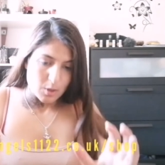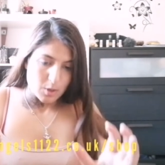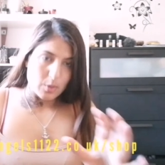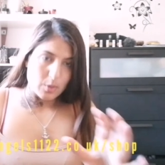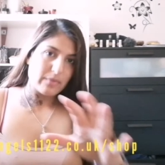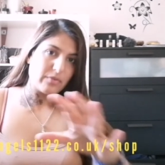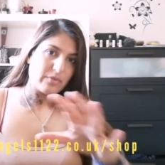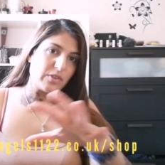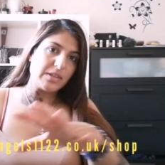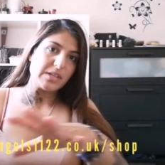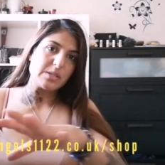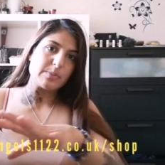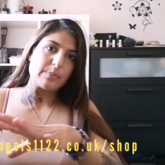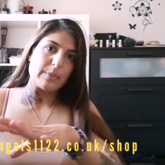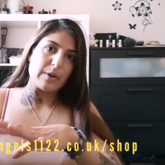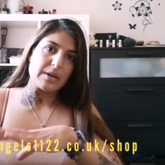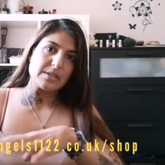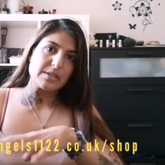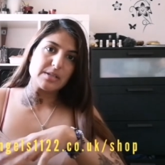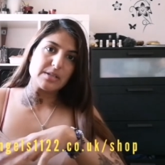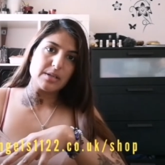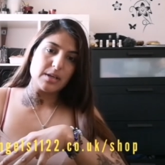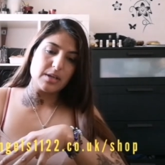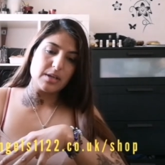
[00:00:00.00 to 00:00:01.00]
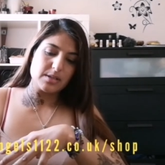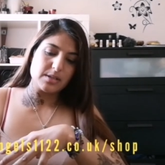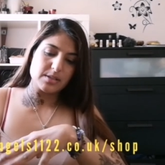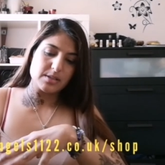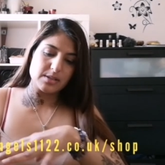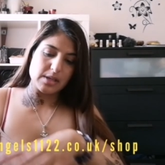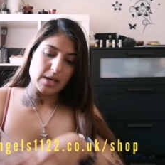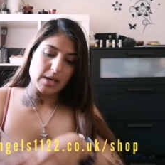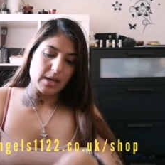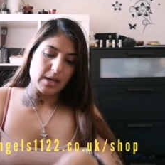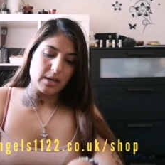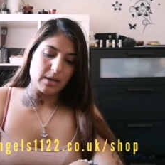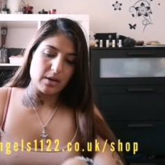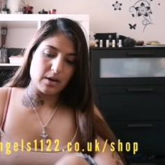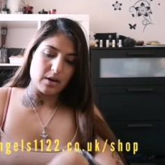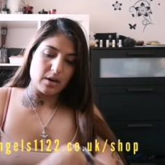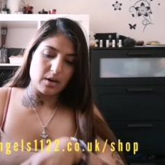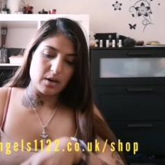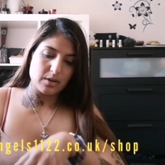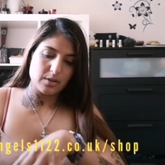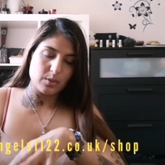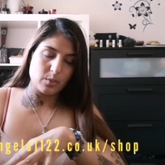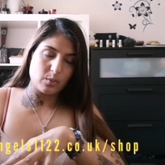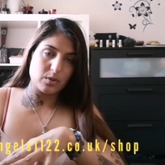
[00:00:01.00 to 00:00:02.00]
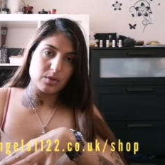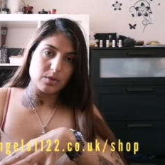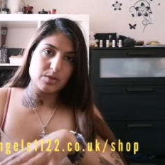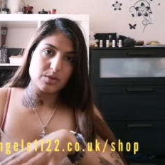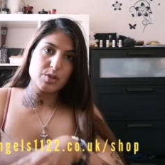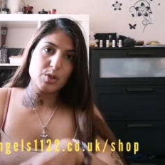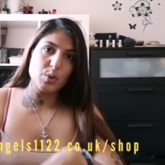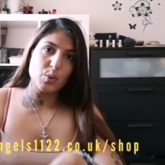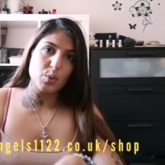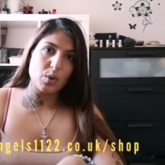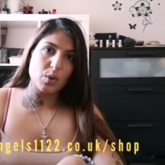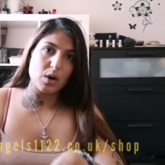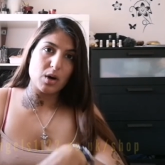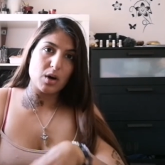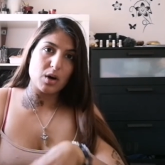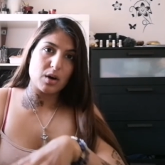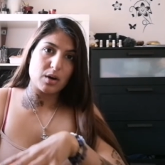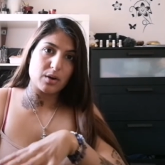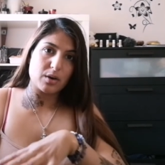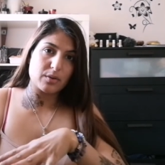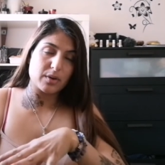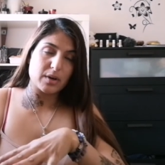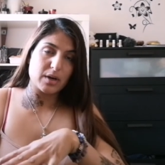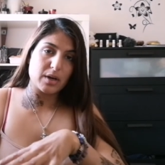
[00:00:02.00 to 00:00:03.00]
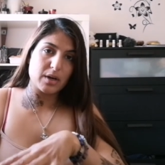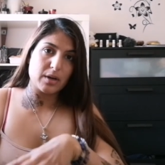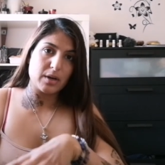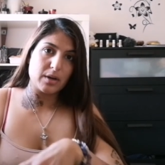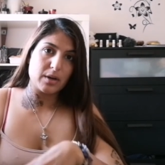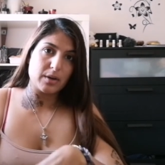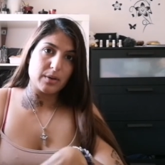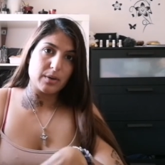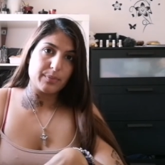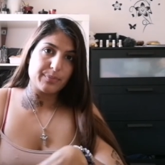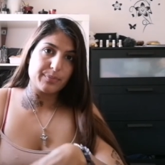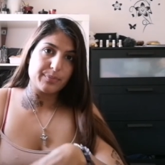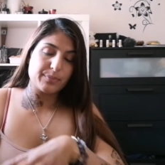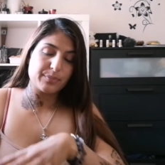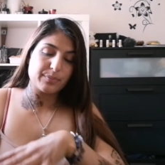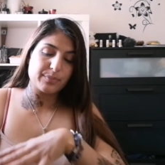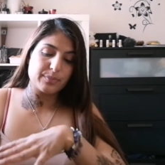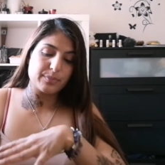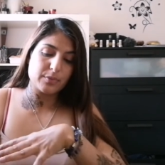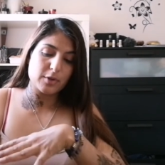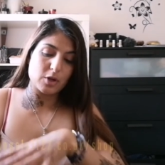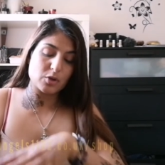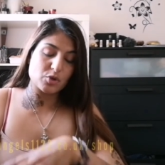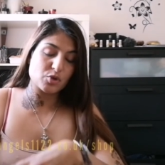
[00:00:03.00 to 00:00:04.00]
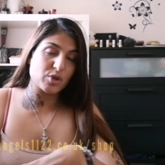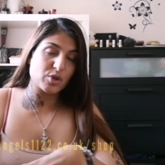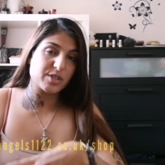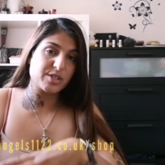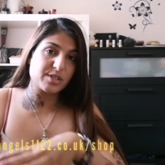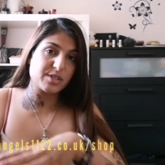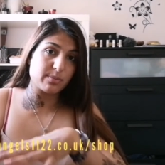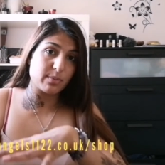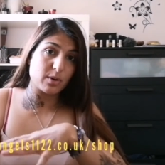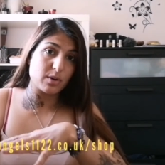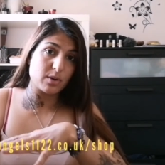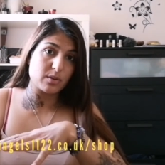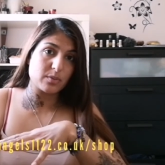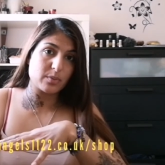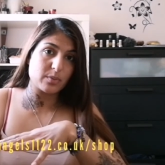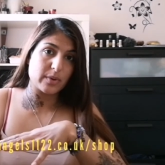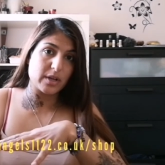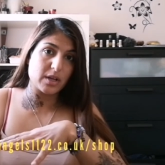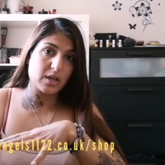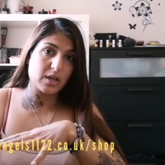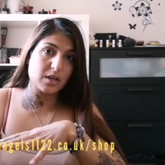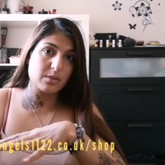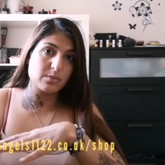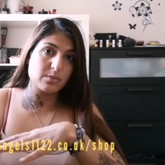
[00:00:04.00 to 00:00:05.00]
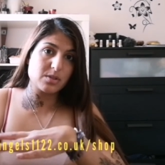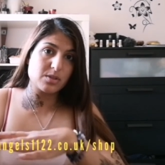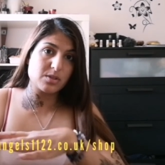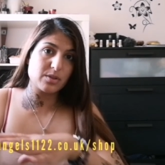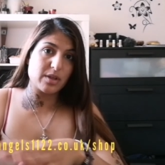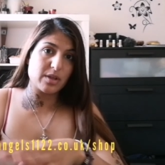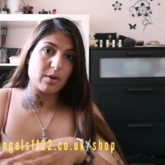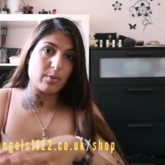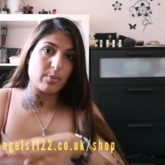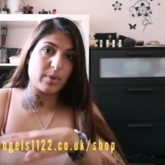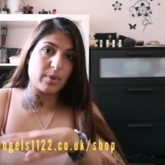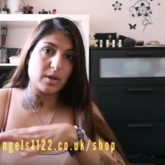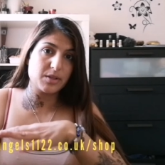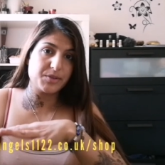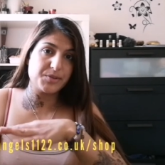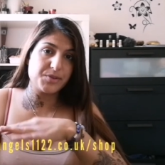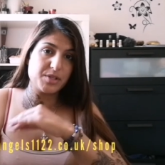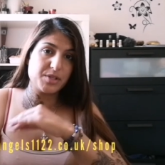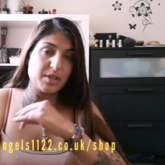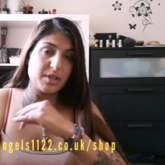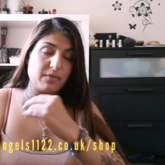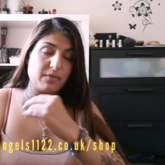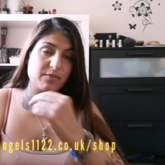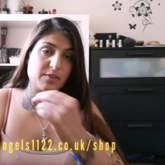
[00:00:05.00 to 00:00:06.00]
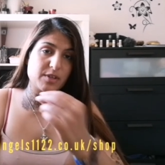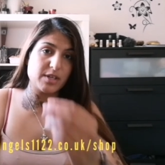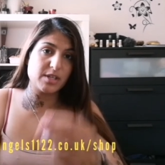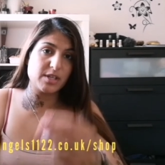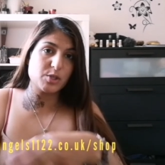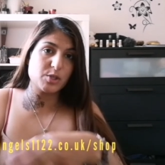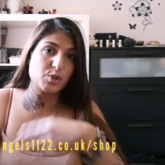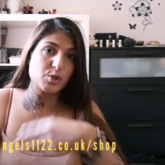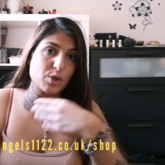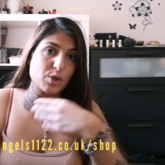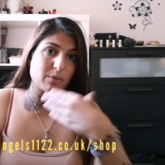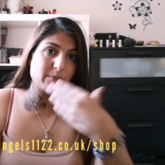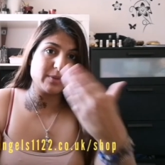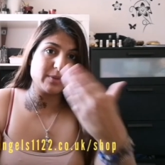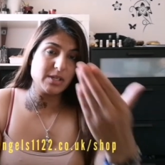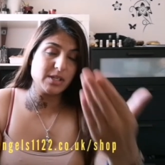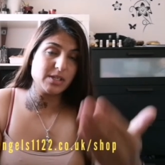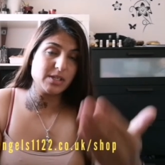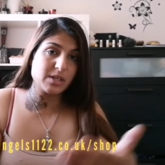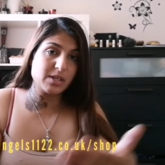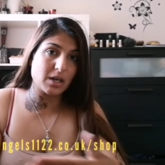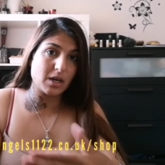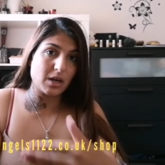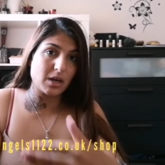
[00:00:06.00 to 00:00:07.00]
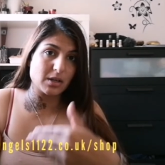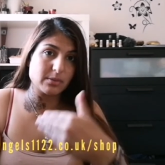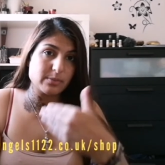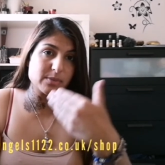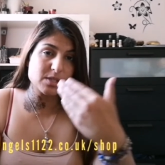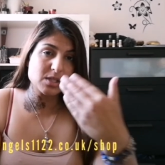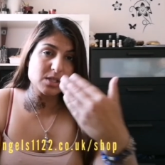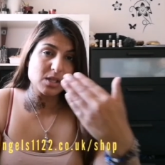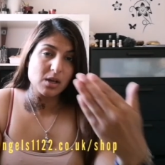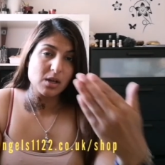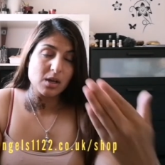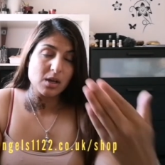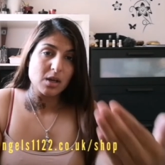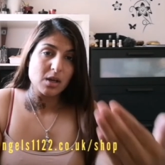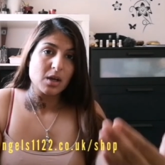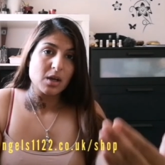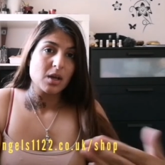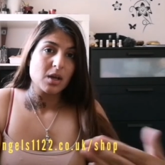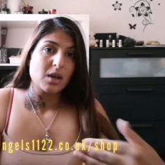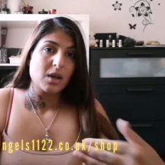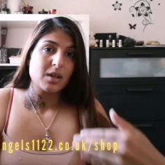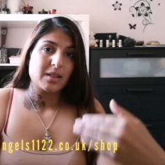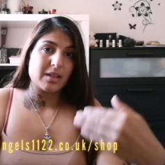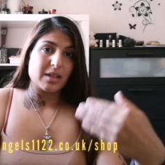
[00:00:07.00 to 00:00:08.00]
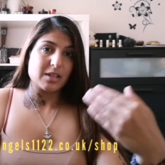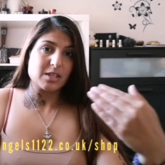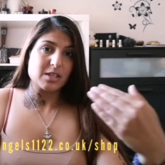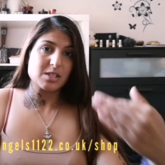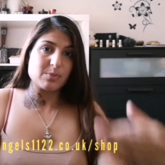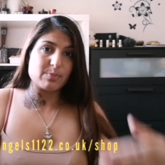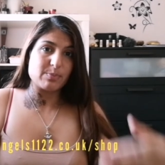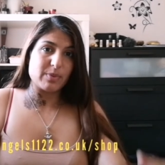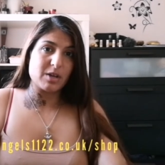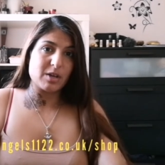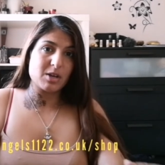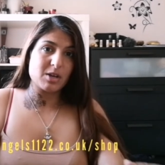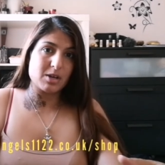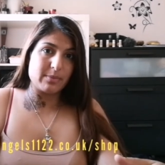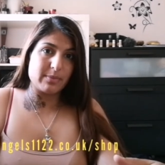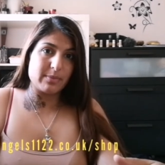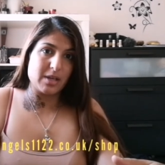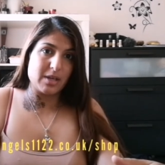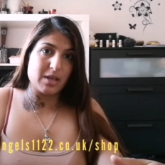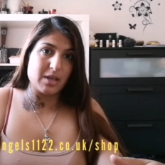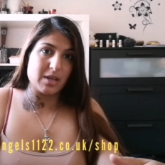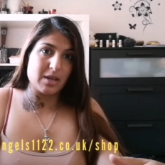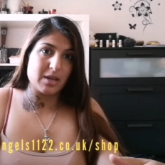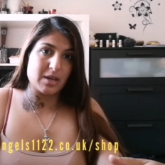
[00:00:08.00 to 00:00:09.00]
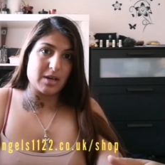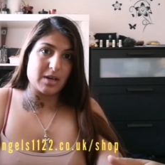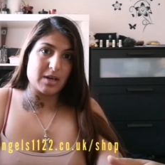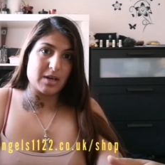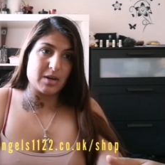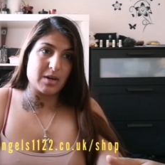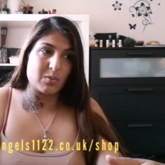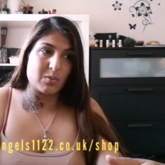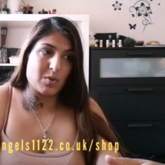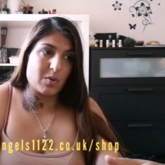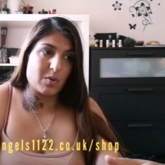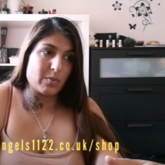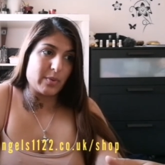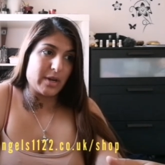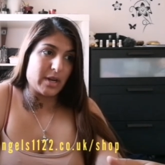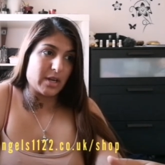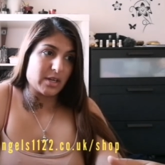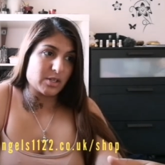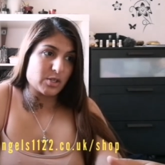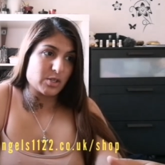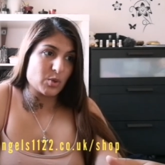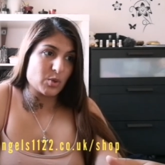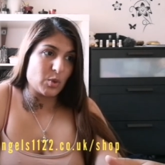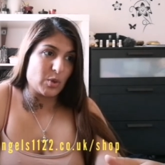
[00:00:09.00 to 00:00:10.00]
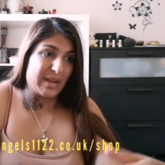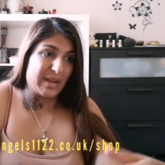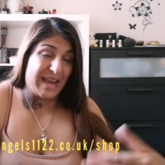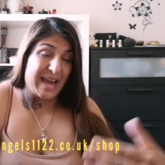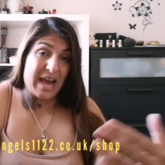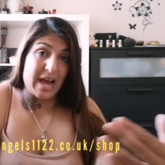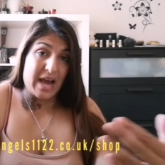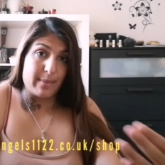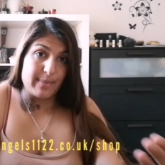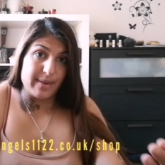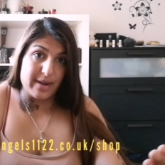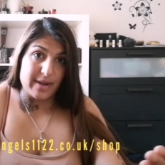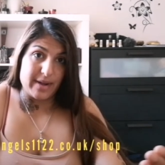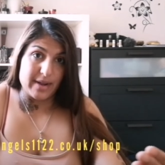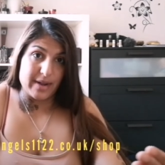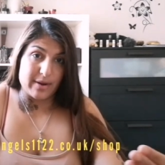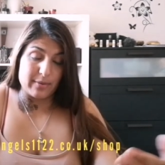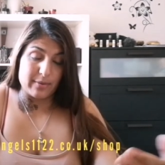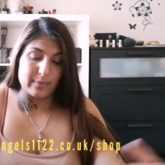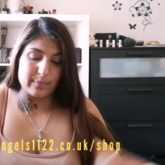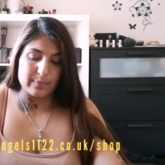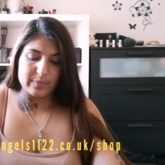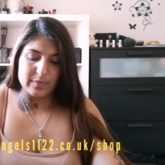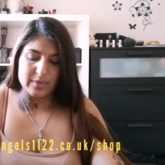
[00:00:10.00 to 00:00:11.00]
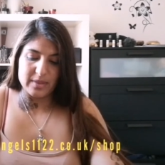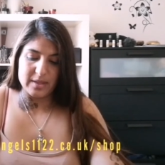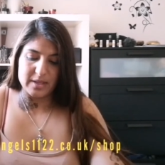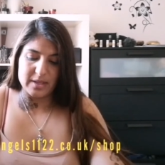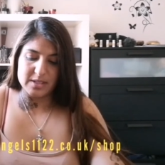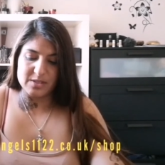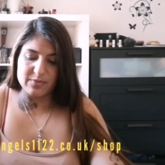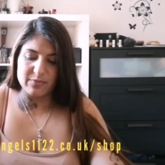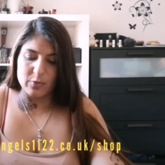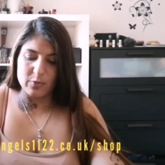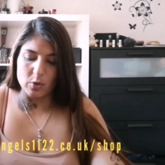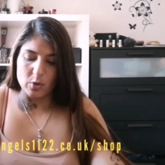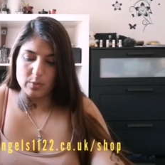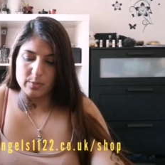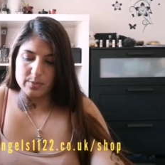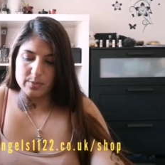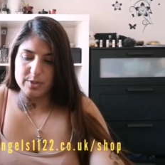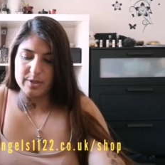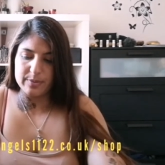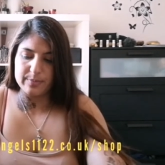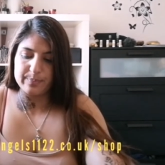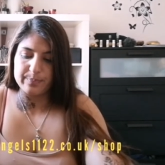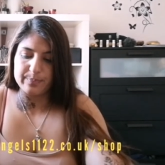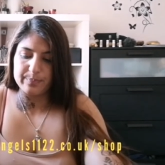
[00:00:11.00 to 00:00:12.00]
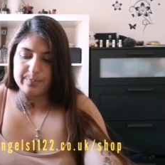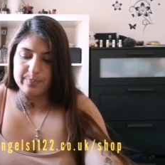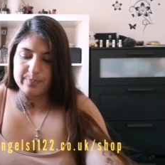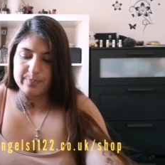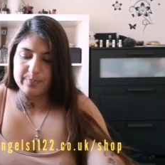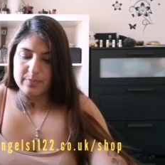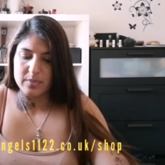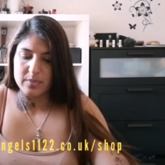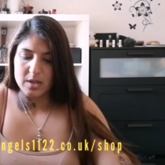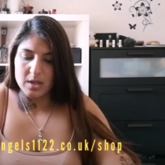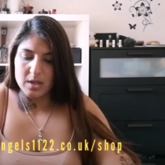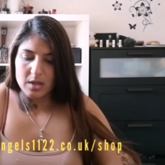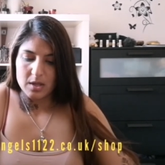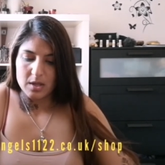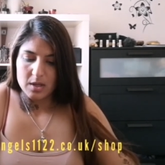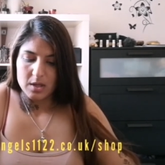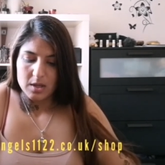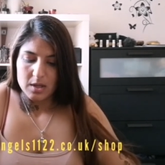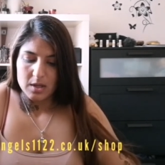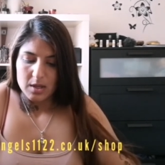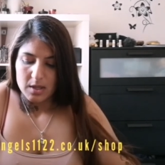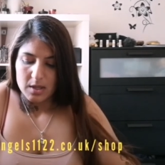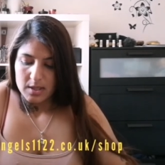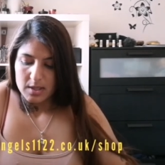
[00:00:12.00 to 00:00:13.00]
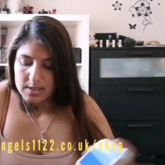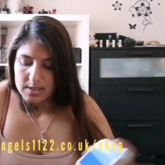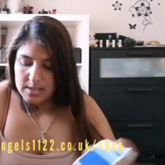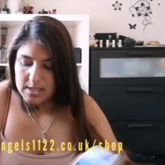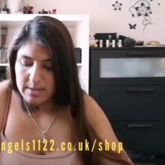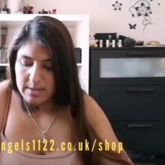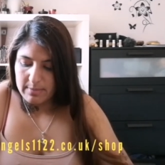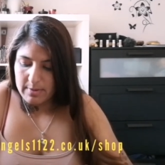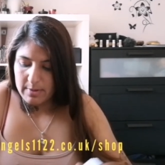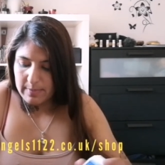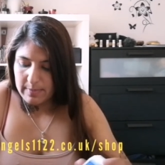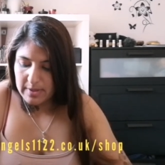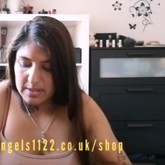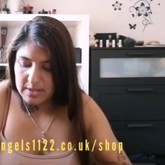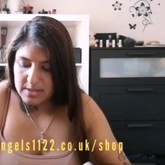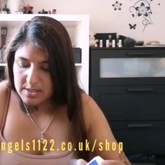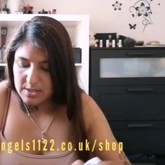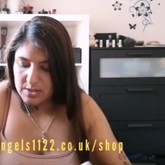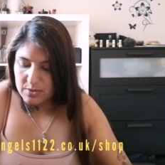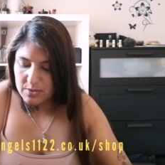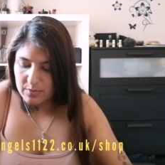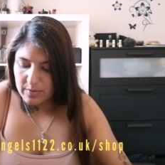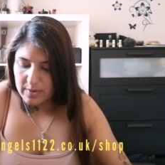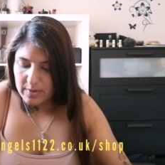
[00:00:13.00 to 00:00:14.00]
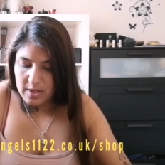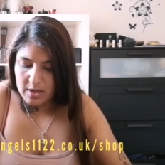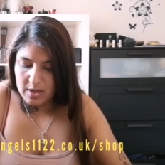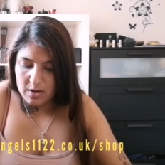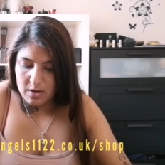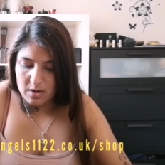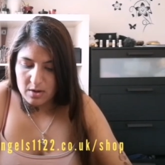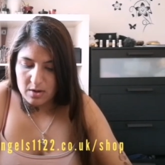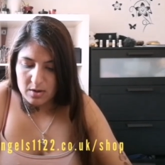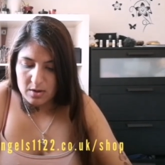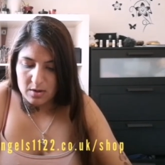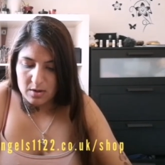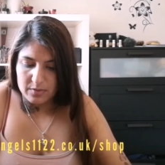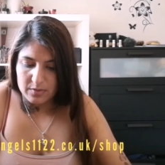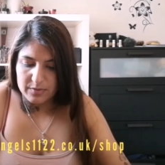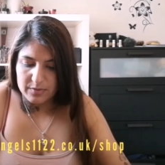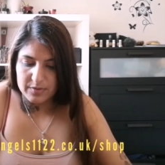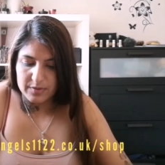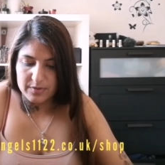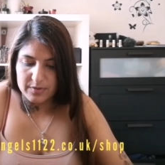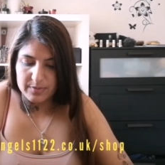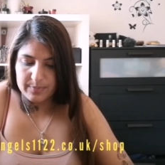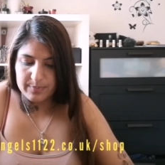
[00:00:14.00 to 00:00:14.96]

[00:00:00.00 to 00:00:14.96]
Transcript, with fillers: whoever this person is, they are the ones who are um, not trustable. When it comes to their apology, they've done it so many times that it's becoming uh, what we like to call a habit now that's formed. Tell me about this three of.